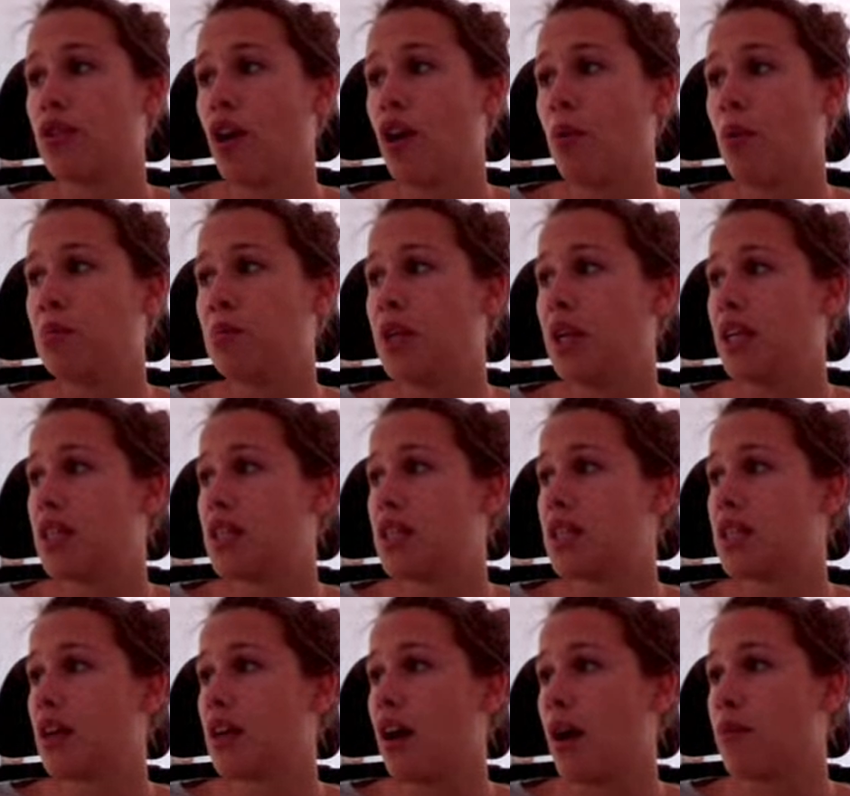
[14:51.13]
updates
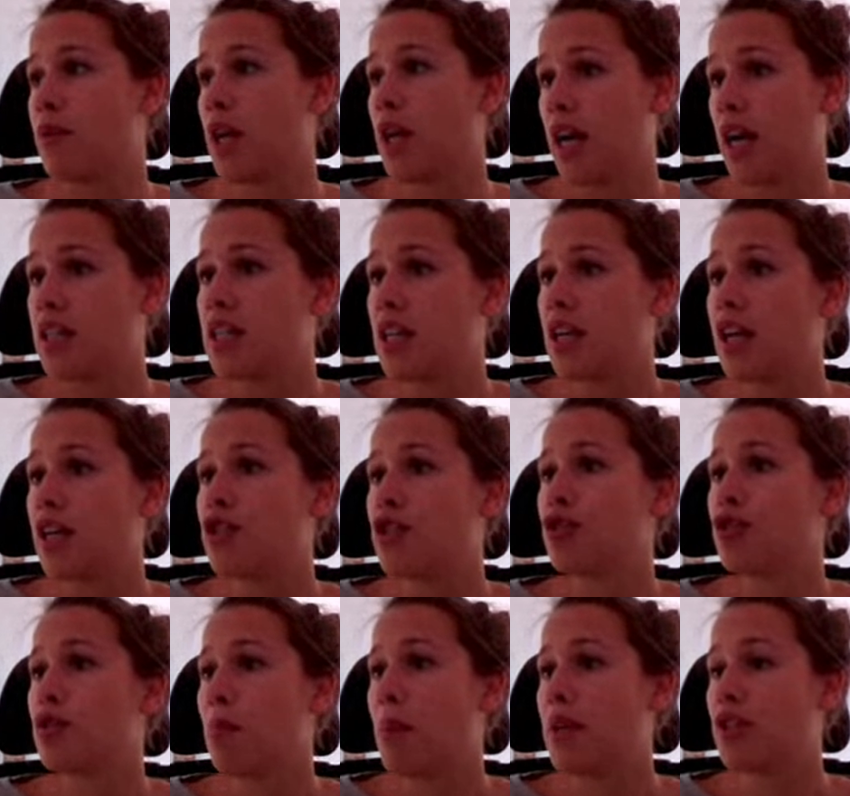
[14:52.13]
that I think I
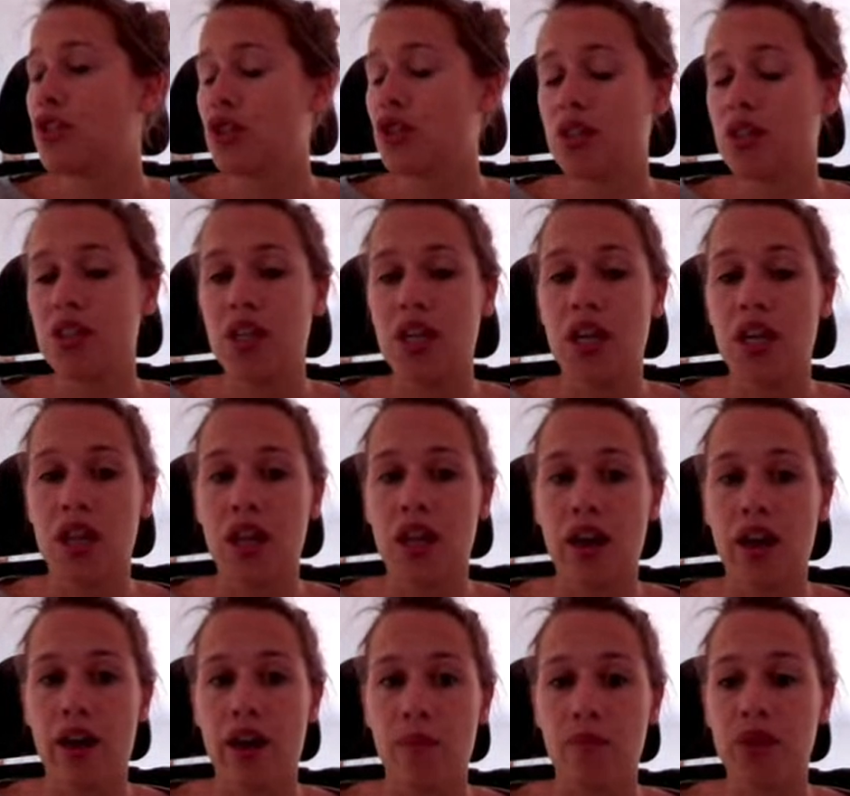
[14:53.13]
should mention in
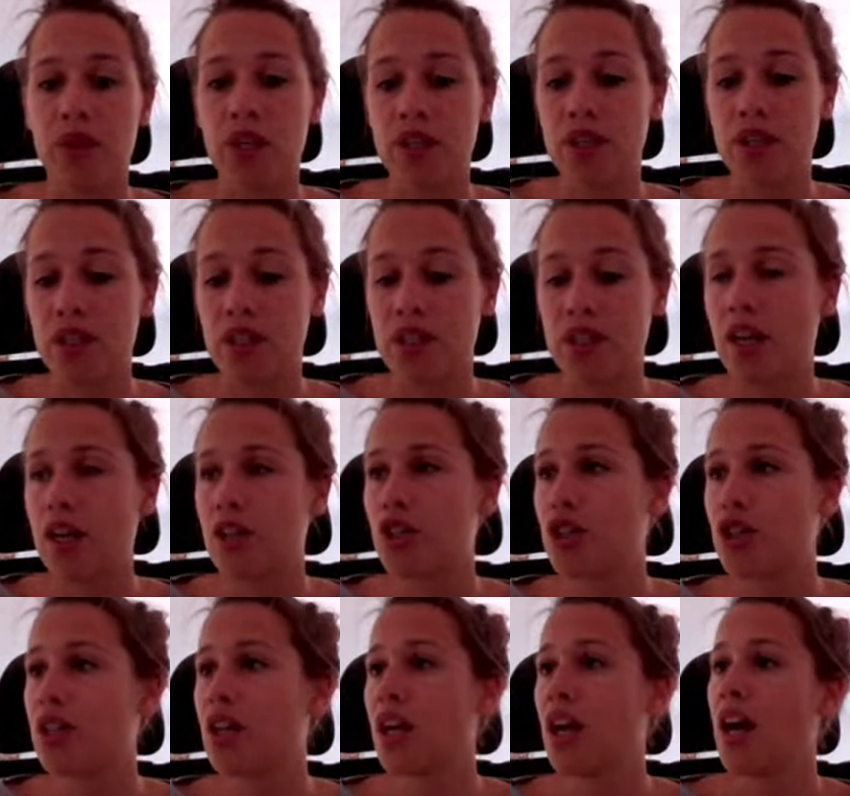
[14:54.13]
this
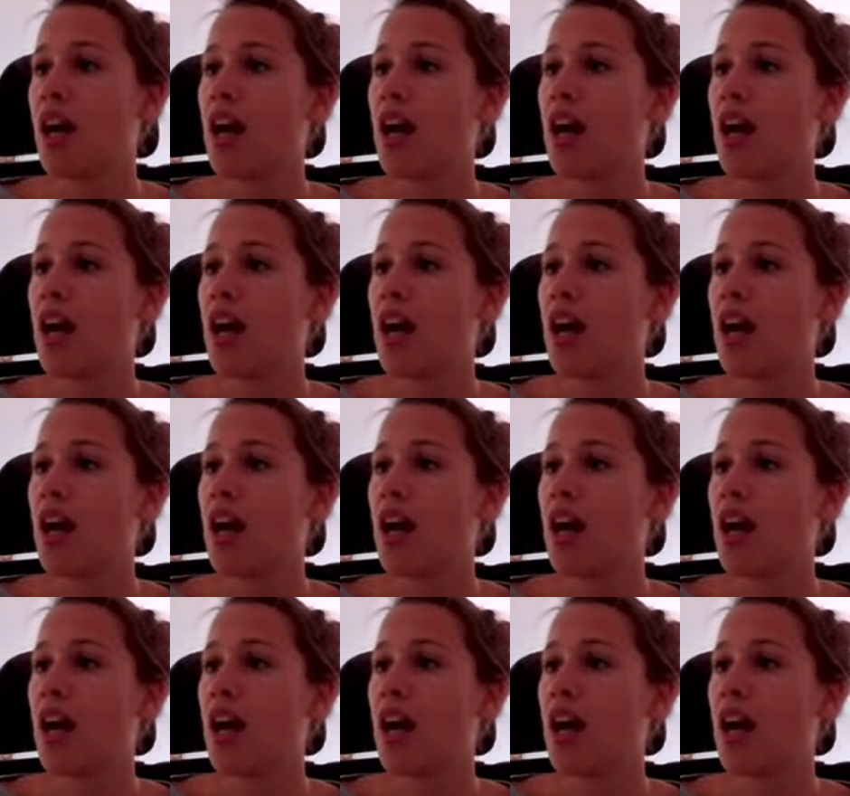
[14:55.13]
section.